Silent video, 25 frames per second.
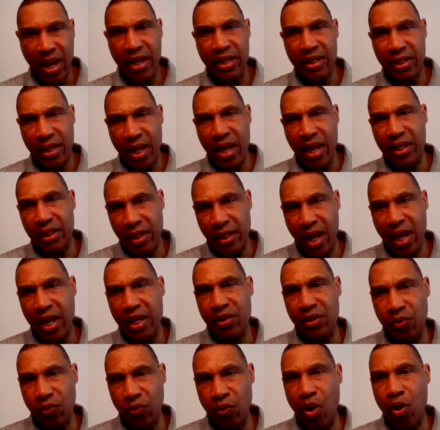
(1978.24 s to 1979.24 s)

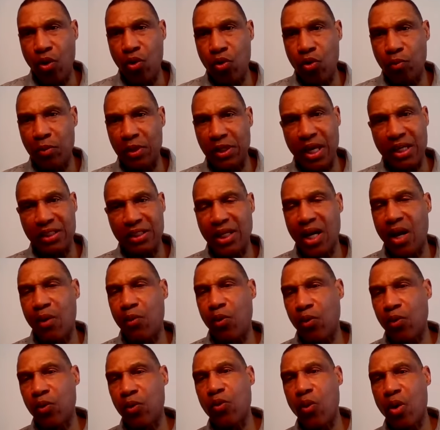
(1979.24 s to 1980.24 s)
hate road, but that's
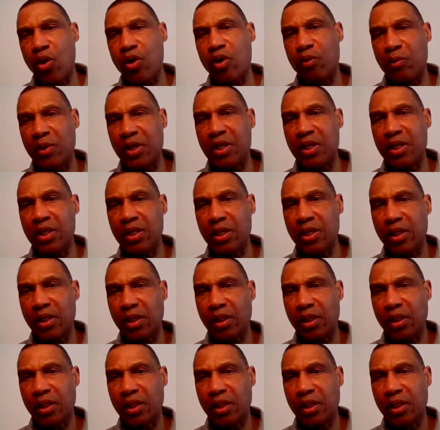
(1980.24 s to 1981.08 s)
not where we want to be.